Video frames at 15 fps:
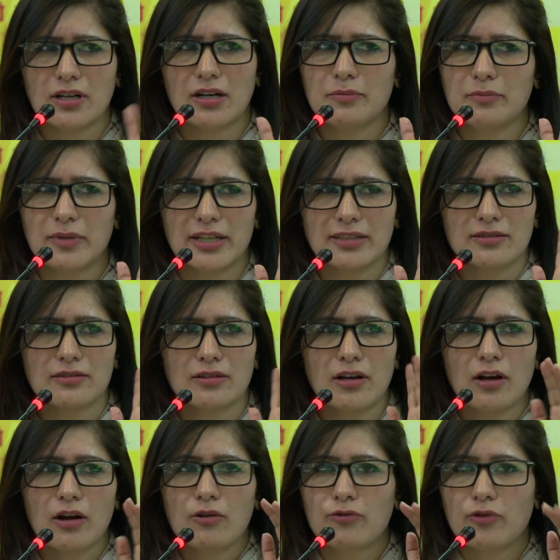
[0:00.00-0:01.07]
a month
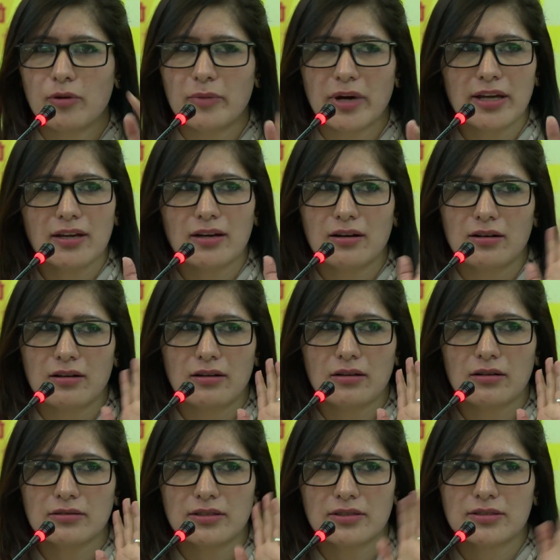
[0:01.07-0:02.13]
for
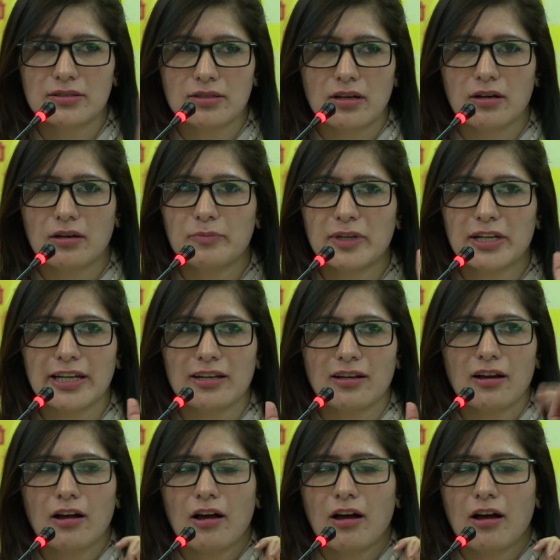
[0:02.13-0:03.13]
my this billing